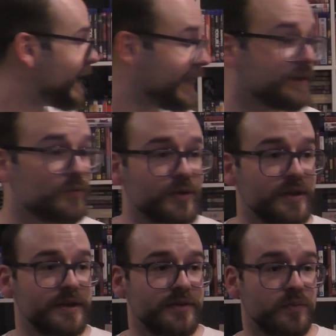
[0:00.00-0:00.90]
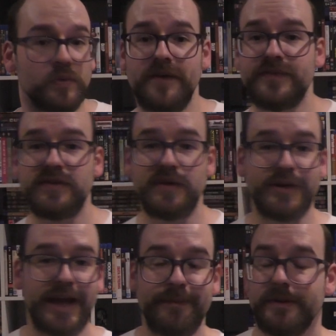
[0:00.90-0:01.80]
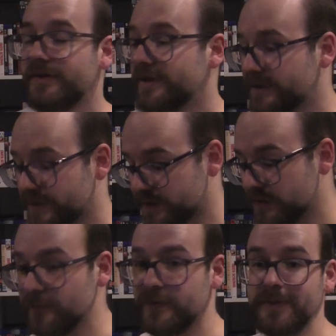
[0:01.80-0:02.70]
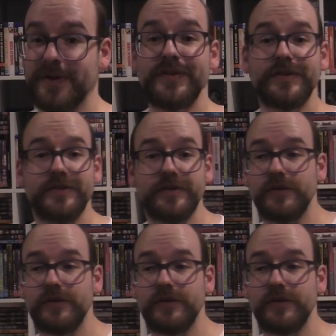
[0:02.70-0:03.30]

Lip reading: It is what it is. We'll have to see what happens and hope for the best.